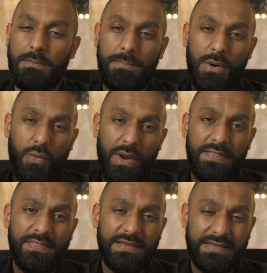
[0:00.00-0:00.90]
but
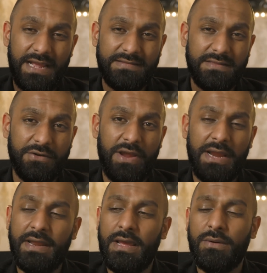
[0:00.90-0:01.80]
when this hits the dry
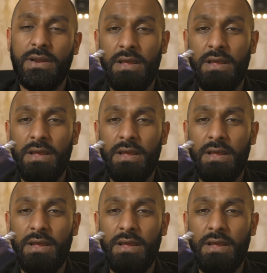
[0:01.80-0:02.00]
down,